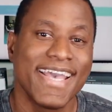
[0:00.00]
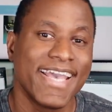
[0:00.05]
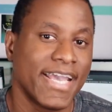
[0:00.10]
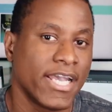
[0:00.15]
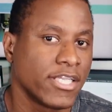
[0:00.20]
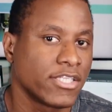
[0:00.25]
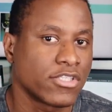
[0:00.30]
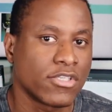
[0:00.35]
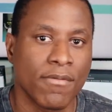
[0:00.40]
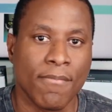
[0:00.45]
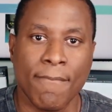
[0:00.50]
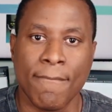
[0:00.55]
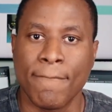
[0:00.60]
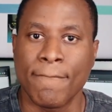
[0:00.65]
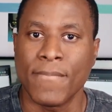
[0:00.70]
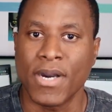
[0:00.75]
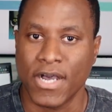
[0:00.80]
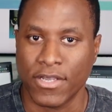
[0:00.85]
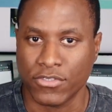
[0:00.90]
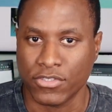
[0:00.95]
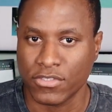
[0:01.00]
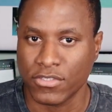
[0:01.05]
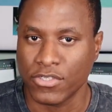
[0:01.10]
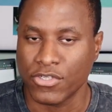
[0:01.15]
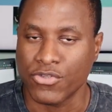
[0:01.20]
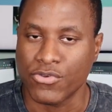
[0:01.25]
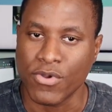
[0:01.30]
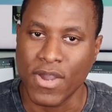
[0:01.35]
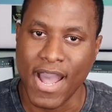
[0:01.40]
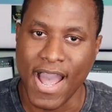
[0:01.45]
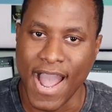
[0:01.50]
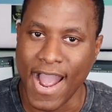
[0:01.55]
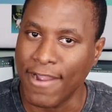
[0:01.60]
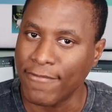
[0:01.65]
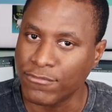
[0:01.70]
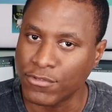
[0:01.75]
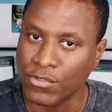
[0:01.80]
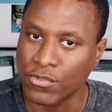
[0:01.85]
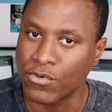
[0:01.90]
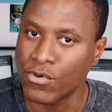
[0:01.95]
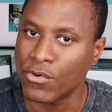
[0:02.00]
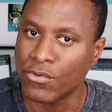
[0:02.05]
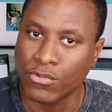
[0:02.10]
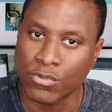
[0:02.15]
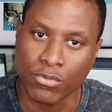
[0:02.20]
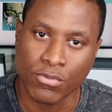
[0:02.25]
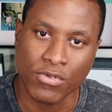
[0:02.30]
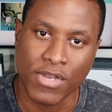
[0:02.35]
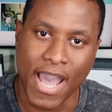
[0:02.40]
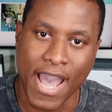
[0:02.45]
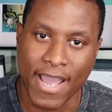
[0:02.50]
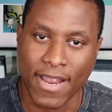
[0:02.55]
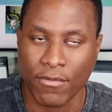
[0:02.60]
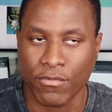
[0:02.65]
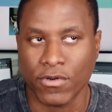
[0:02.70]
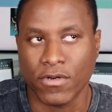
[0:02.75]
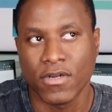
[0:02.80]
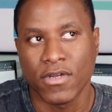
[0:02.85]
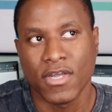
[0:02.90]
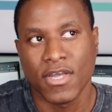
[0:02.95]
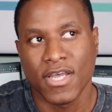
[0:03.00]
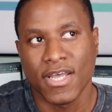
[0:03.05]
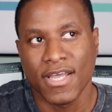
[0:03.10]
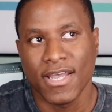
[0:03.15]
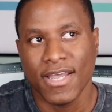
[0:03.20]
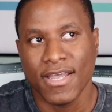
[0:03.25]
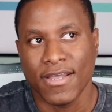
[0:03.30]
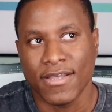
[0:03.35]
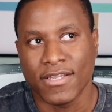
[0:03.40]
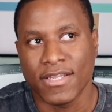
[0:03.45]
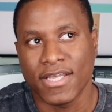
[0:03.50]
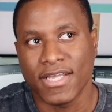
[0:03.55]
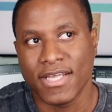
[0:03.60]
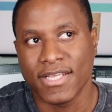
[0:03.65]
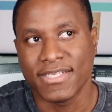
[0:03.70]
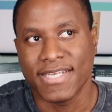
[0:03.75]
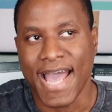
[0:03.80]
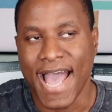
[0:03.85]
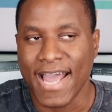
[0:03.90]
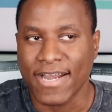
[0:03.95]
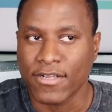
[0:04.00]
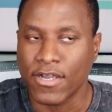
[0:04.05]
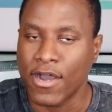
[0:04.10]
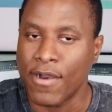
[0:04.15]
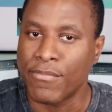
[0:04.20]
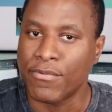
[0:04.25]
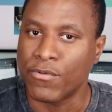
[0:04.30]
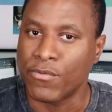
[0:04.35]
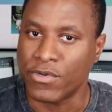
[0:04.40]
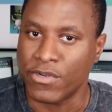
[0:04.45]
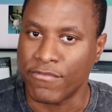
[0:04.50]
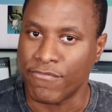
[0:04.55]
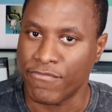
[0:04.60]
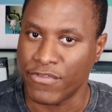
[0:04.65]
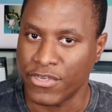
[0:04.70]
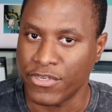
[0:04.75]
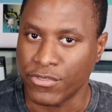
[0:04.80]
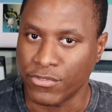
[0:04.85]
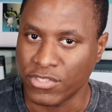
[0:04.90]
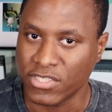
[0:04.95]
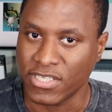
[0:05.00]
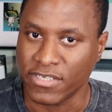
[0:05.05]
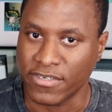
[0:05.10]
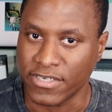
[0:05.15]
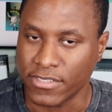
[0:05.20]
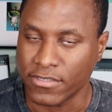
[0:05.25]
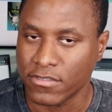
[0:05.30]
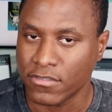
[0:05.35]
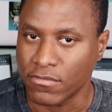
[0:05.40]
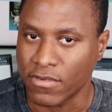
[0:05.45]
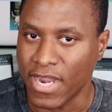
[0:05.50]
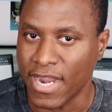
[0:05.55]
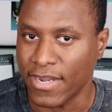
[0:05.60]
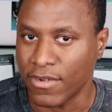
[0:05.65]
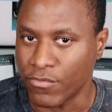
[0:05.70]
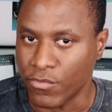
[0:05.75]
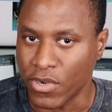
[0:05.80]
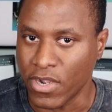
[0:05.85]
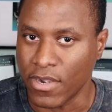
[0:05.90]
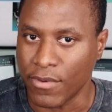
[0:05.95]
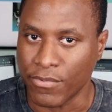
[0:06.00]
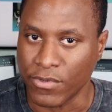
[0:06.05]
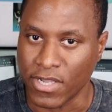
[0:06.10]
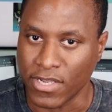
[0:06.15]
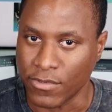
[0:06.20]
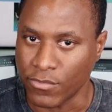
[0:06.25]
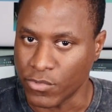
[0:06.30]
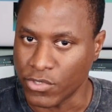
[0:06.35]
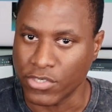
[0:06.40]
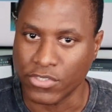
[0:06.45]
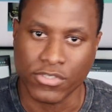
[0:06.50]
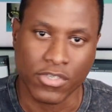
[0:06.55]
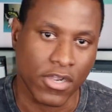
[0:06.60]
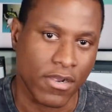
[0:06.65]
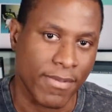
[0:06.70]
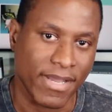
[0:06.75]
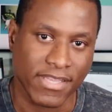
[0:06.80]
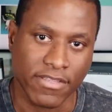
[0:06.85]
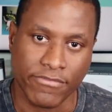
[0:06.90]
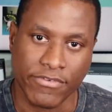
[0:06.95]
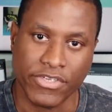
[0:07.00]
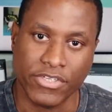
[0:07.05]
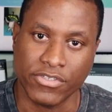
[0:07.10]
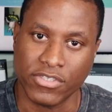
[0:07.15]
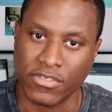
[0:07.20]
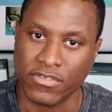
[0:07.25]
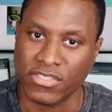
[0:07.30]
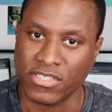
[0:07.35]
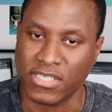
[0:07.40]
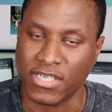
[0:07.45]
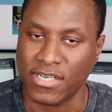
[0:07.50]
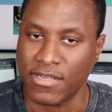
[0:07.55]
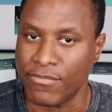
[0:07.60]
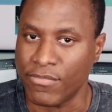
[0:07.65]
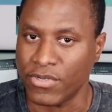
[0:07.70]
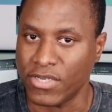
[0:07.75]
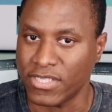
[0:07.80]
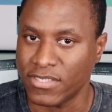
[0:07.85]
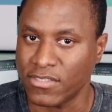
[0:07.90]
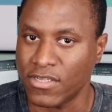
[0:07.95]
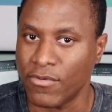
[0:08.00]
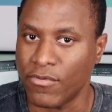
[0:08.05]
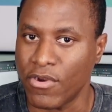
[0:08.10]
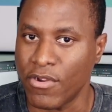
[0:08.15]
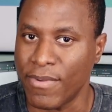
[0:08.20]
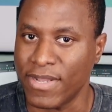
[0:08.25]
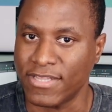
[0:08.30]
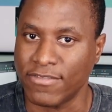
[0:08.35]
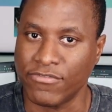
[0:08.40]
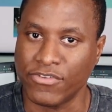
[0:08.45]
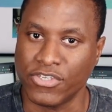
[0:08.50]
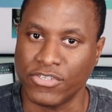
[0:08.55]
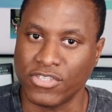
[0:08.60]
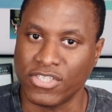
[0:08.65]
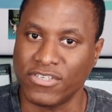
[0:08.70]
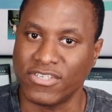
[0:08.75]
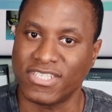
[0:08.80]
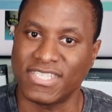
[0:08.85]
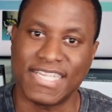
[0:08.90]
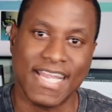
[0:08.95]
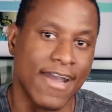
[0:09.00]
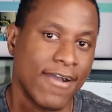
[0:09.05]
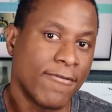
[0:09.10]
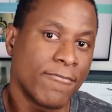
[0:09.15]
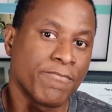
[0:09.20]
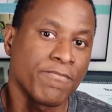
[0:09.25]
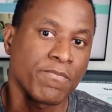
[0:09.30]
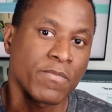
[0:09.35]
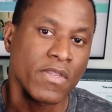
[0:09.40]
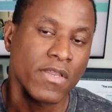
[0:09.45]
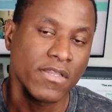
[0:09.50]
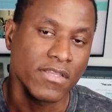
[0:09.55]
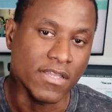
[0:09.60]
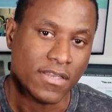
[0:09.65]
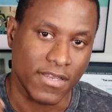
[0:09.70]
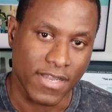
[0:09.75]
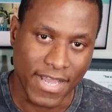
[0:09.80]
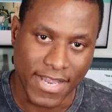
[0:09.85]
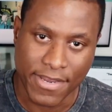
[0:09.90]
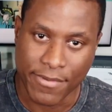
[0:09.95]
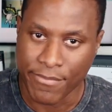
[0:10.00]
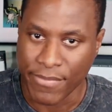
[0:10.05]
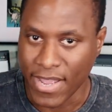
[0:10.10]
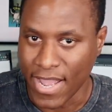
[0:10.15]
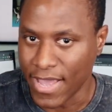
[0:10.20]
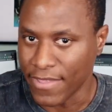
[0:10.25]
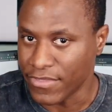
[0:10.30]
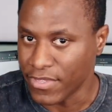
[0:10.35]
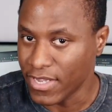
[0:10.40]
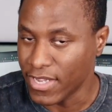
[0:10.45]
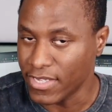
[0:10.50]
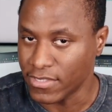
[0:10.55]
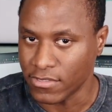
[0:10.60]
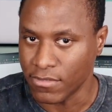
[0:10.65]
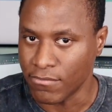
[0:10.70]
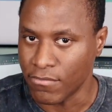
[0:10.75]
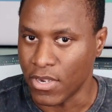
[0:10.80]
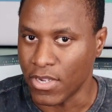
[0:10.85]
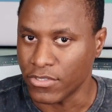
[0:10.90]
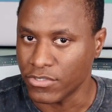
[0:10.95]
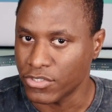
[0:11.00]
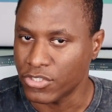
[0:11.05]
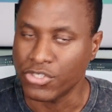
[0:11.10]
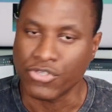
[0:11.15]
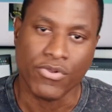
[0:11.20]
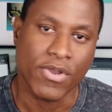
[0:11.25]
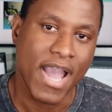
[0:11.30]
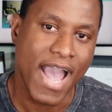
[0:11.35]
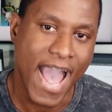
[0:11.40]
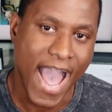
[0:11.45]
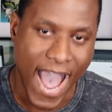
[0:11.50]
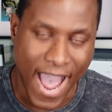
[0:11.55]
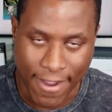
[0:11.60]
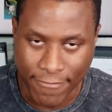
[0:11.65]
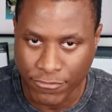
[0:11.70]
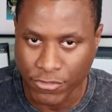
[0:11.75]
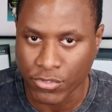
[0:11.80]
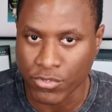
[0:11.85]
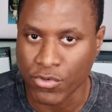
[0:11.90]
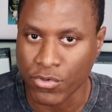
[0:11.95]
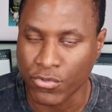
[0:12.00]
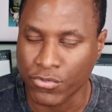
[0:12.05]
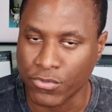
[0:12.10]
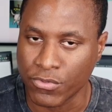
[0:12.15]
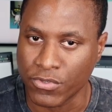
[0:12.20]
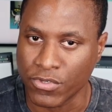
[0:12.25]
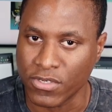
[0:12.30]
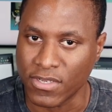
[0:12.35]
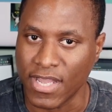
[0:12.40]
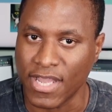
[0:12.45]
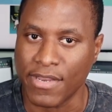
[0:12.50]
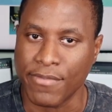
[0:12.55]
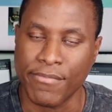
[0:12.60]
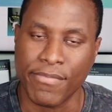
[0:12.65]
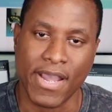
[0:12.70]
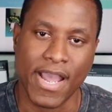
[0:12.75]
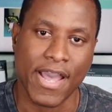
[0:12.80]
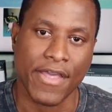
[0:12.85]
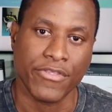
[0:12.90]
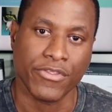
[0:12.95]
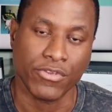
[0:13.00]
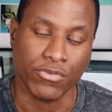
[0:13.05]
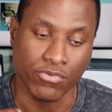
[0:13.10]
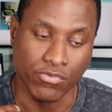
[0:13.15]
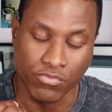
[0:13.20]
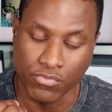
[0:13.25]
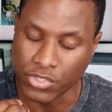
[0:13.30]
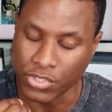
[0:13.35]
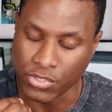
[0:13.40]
It's a must. You have to go through that. Well, that coupled with a video series, right, will help a lot. And we're going to talk about the video series later, but let's not worry about the video series now. The learning path is a must. You have to go through the learning path. You